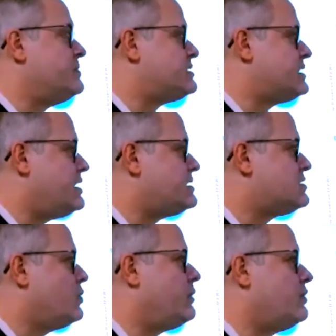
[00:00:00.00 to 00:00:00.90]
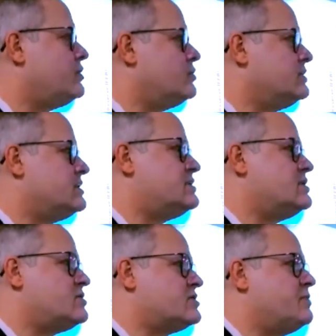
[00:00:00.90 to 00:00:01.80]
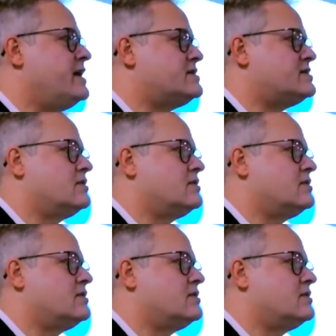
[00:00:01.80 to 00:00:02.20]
mistakes when we do decisions based